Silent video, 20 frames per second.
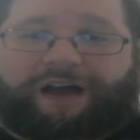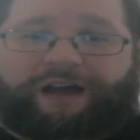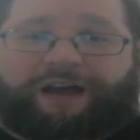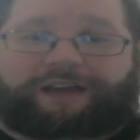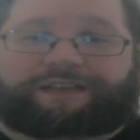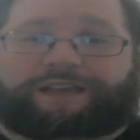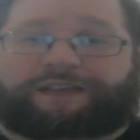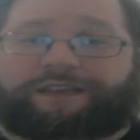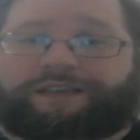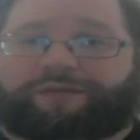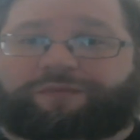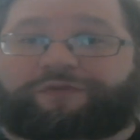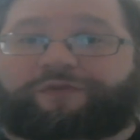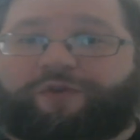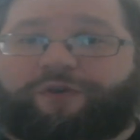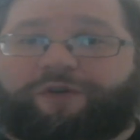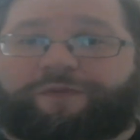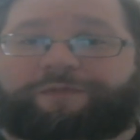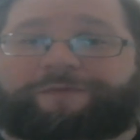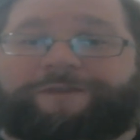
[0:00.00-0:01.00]
As I said
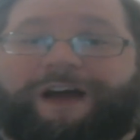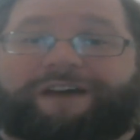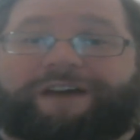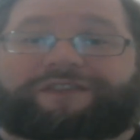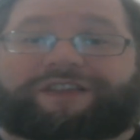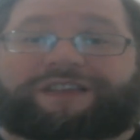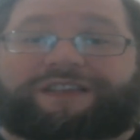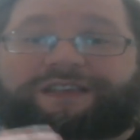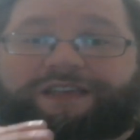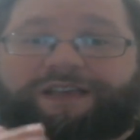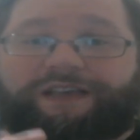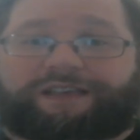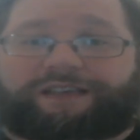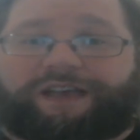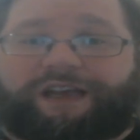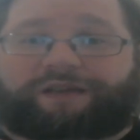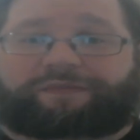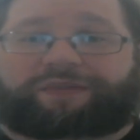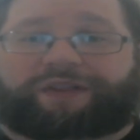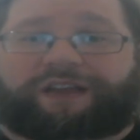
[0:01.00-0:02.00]
before, 5 and
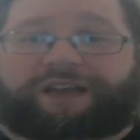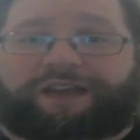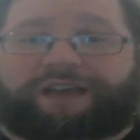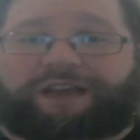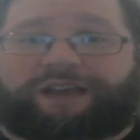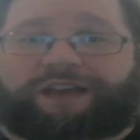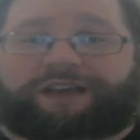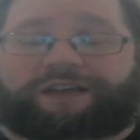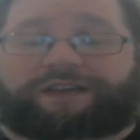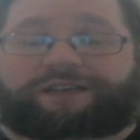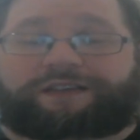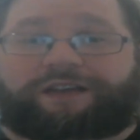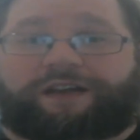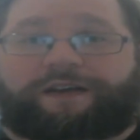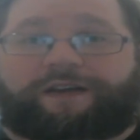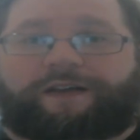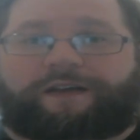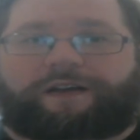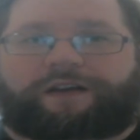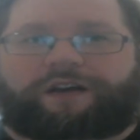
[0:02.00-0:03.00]
6 I'd played as
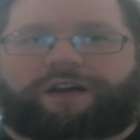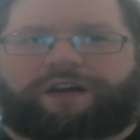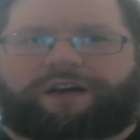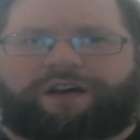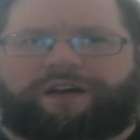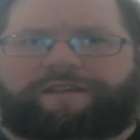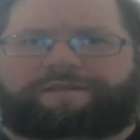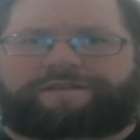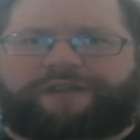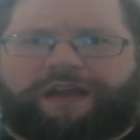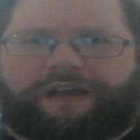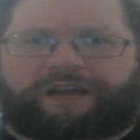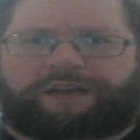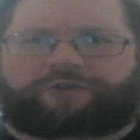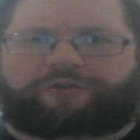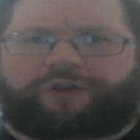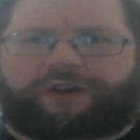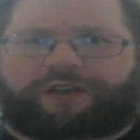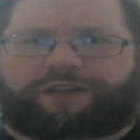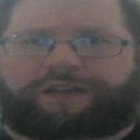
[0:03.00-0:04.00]

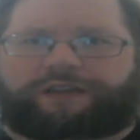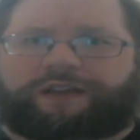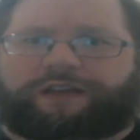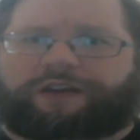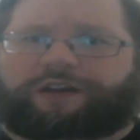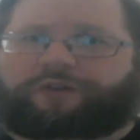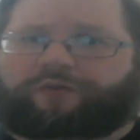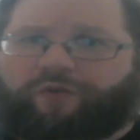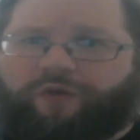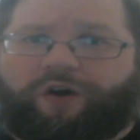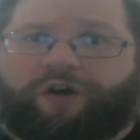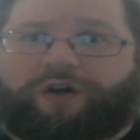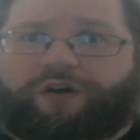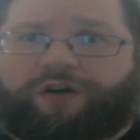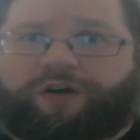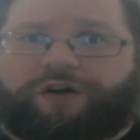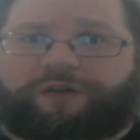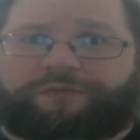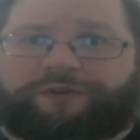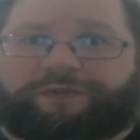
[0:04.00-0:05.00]
fan-translated
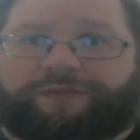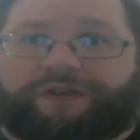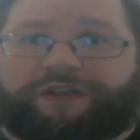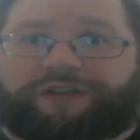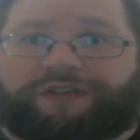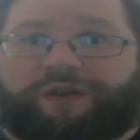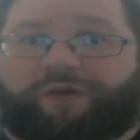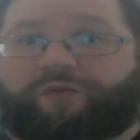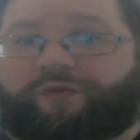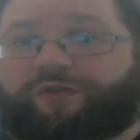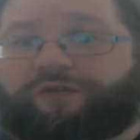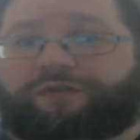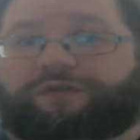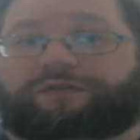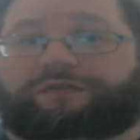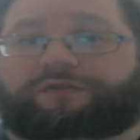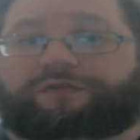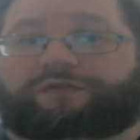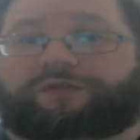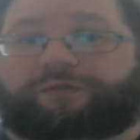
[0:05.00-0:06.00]
ROMs because they
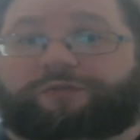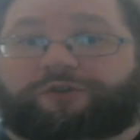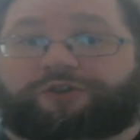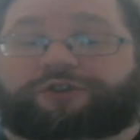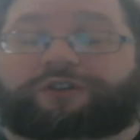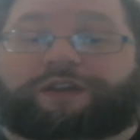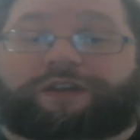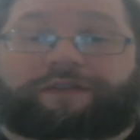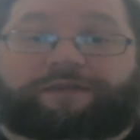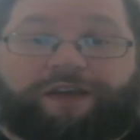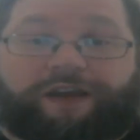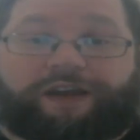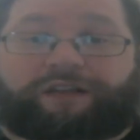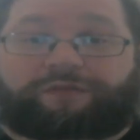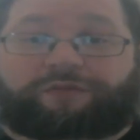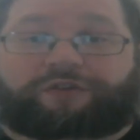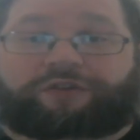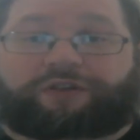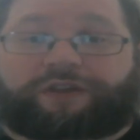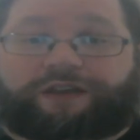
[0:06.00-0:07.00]
weren't commercially
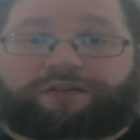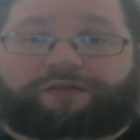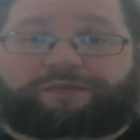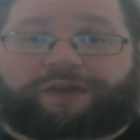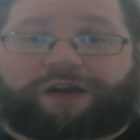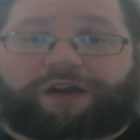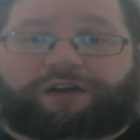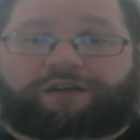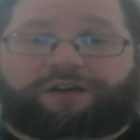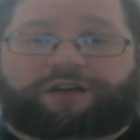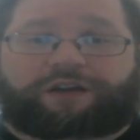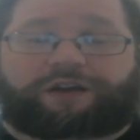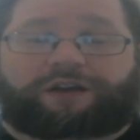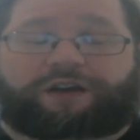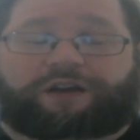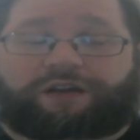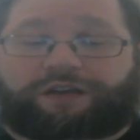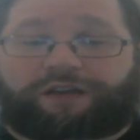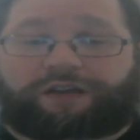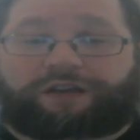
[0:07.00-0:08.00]
available here in
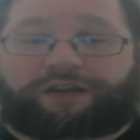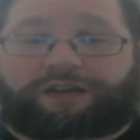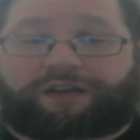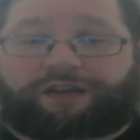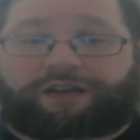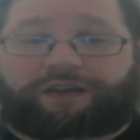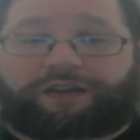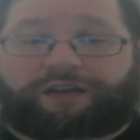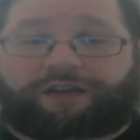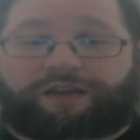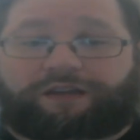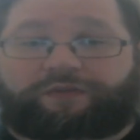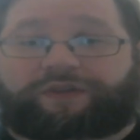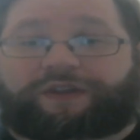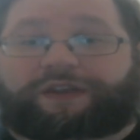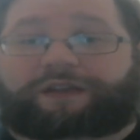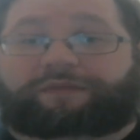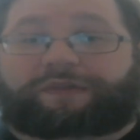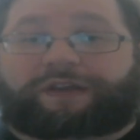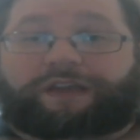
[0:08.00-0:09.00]
America. And then
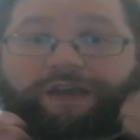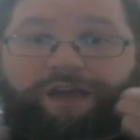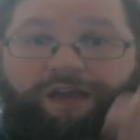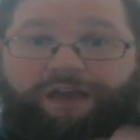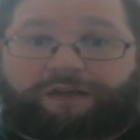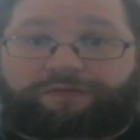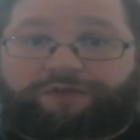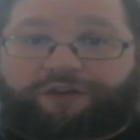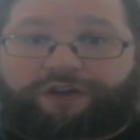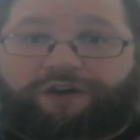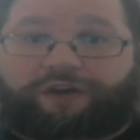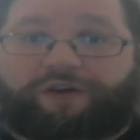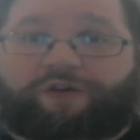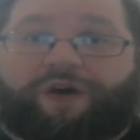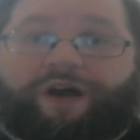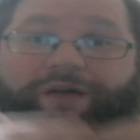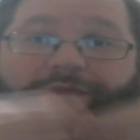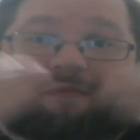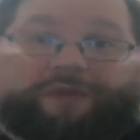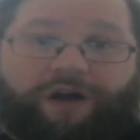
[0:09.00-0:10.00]
when they became
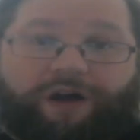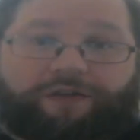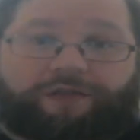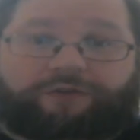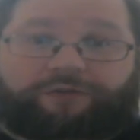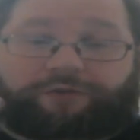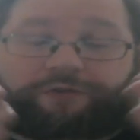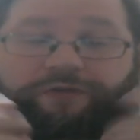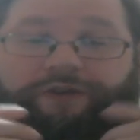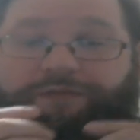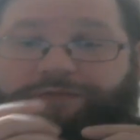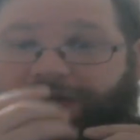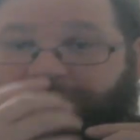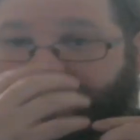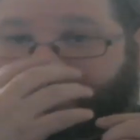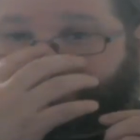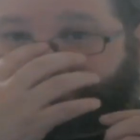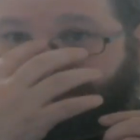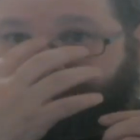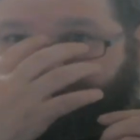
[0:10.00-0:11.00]
so, I bought those
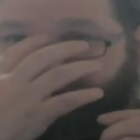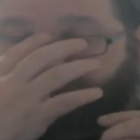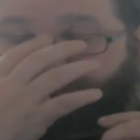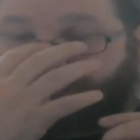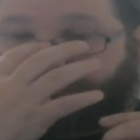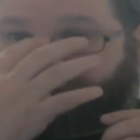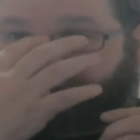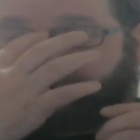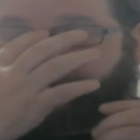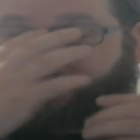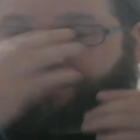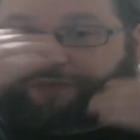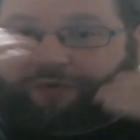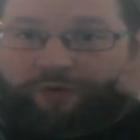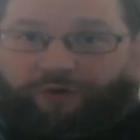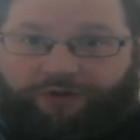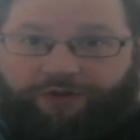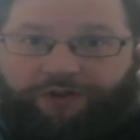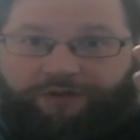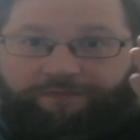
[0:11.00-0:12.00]
remakes because I wanted to
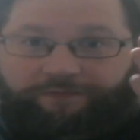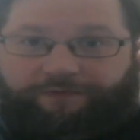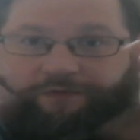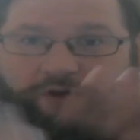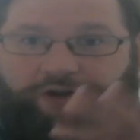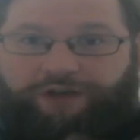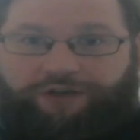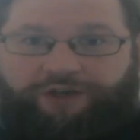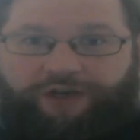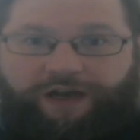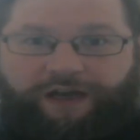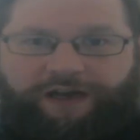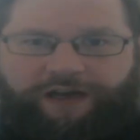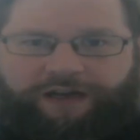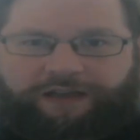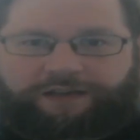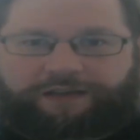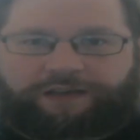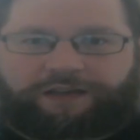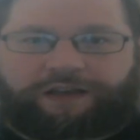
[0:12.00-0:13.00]
support the
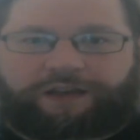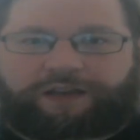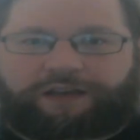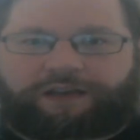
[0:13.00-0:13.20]
franchise.